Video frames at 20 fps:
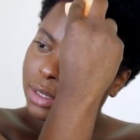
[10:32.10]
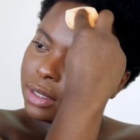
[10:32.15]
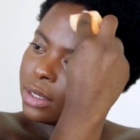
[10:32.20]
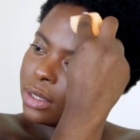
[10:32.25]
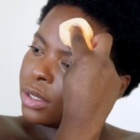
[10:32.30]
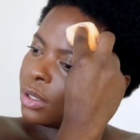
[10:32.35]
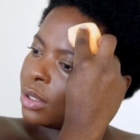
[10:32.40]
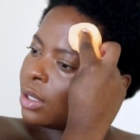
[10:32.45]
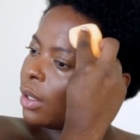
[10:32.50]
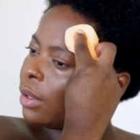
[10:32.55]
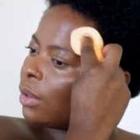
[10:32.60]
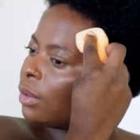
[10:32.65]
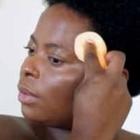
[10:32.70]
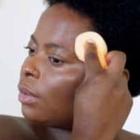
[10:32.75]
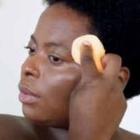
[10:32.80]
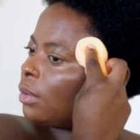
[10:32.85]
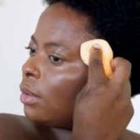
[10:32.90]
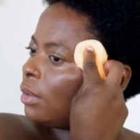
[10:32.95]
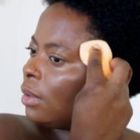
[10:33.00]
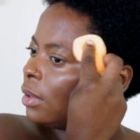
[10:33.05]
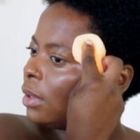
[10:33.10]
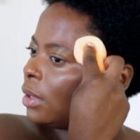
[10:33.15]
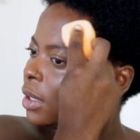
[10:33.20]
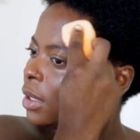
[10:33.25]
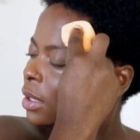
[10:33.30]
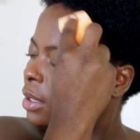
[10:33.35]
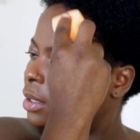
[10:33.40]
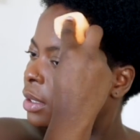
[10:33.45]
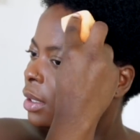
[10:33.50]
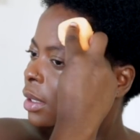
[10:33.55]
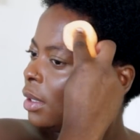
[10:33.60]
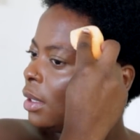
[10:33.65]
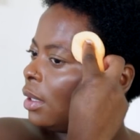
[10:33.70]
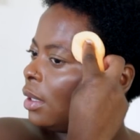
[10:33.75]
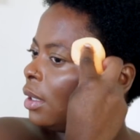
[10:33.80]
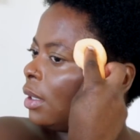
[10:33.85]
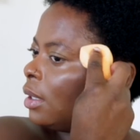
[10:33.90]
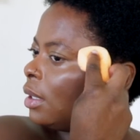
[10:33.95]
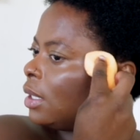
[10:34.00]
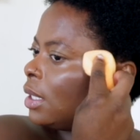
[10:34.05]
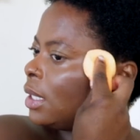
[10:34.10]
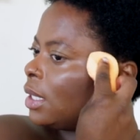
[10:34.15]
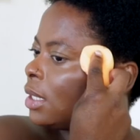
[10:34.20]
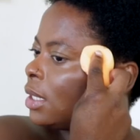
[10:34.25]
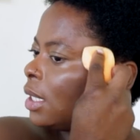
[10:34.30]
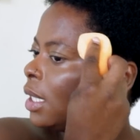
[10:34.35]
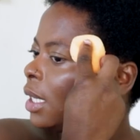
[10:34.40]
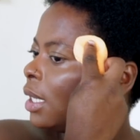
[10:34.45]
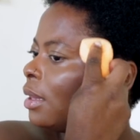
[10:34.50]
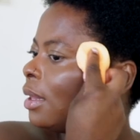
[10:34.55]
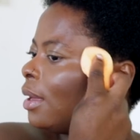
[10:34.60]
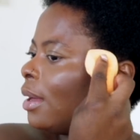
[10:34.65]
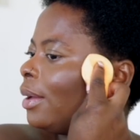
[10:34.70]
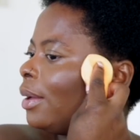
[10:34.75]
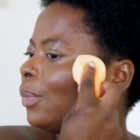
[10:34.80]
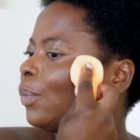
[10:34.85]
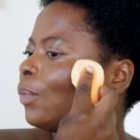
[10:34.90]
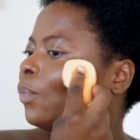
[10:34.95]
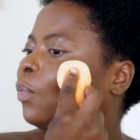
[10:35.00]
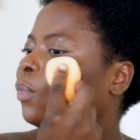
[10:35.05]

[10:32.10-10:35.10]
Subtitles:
So just take that.